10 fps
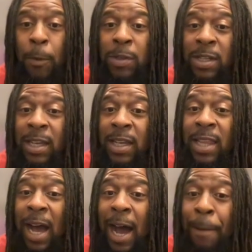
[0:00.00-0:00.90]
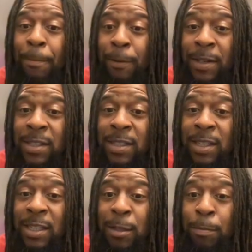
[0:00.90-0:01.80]
Once again, the high priest
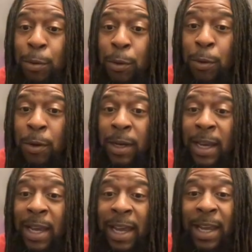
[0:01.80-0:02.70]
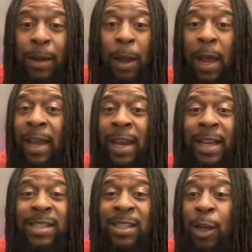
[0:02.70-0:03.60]
is a bull, and it
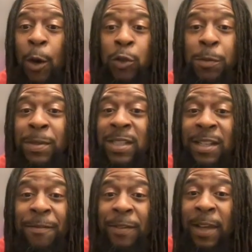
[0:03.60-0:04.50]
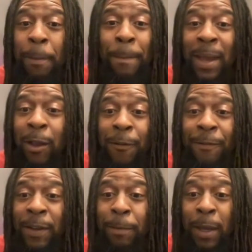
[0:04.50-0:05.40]
has no specific male or
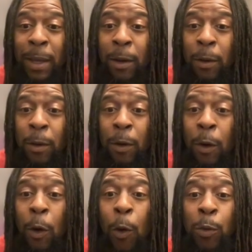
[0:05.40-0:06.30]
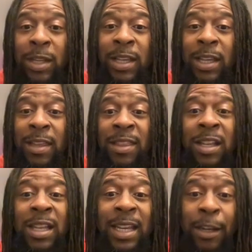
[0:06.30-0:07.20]
female, only the
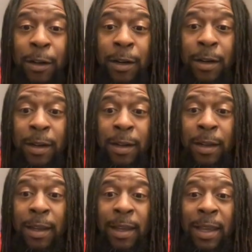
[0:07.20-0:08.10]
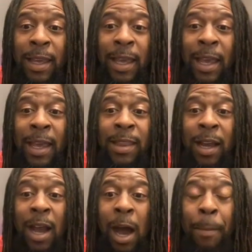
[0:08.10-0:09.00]
leader and the
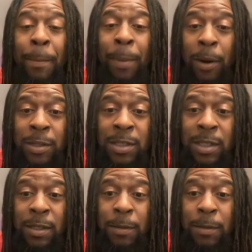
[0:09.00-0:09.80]
common person.